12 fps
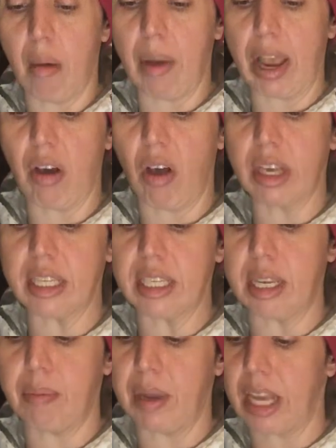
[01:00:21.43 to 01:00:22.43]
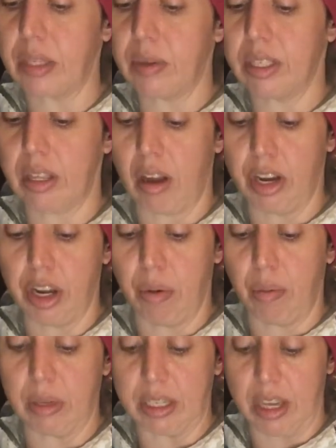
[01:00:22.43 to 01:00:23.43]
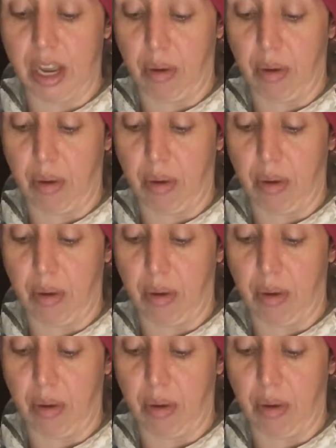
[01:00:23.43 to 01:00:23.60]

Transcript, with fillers: by calling CPS was on you was going